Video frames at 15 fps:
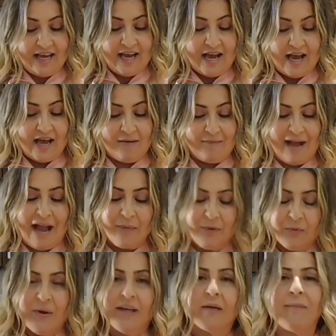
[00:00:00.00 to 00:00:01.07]
I would
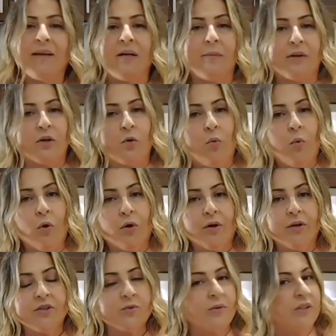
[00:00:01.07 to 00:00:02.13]
recommend about
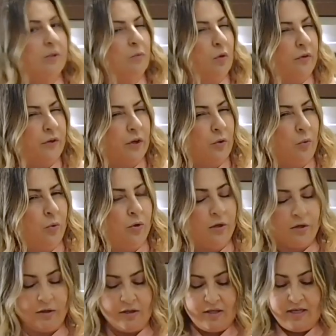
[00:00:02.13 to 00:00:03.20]
1/4 to a little more than 1/4